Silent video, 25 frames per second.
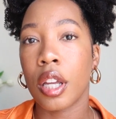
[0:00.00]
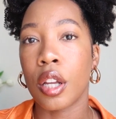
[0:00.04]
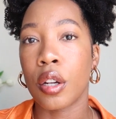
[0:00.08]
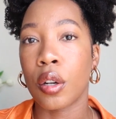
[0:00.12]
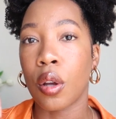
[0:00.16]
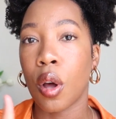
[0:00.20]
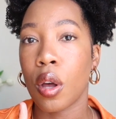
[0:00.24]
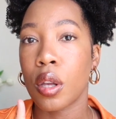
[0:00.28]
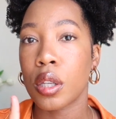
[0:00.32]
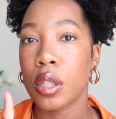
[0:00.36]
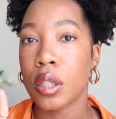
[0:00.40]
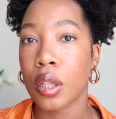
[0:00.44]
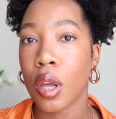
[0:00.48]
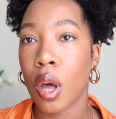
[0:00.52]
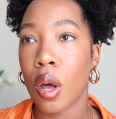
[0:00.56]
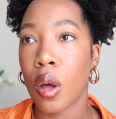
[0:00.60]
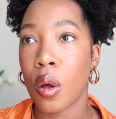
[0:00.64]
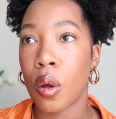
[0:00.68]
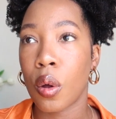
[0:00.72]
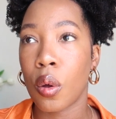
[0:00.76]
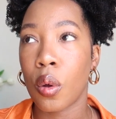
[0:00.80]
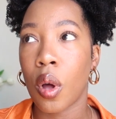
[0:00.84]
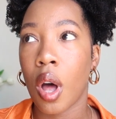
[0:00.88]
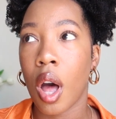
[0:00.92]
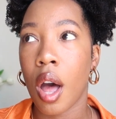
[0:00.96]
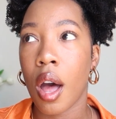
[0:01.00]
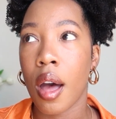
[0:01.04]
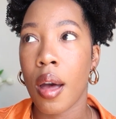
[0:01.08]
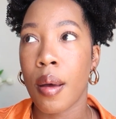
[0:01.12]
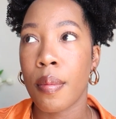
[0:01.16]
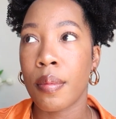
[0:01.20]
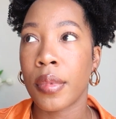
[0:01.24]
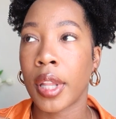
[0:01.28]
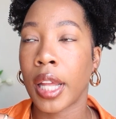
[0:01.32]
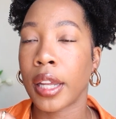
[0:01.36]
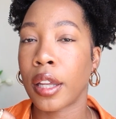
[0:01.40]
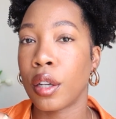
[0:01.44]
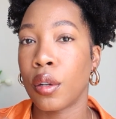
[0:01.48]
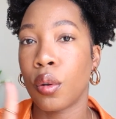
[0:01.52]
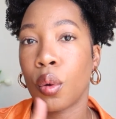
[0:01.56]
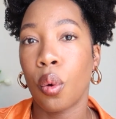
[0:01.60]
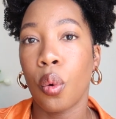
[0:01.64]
and also like an